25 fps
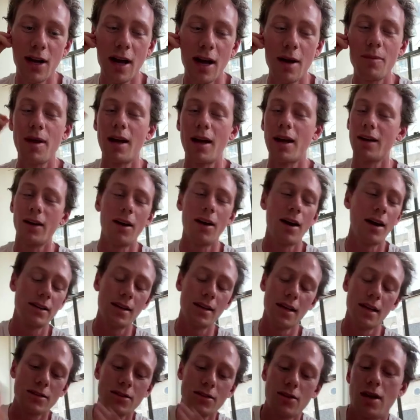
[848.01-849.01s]
I'm like, "All right,
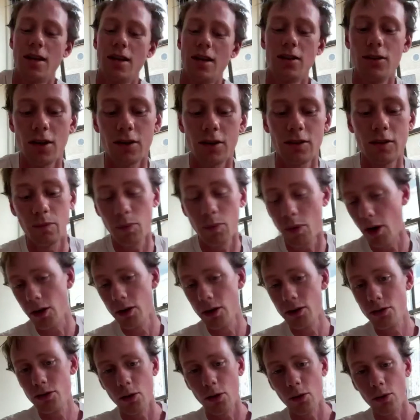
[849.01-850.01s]
that's great. You got the part. You
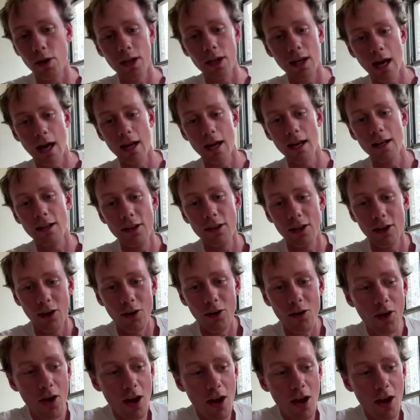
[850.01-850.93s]
totally get it, you know."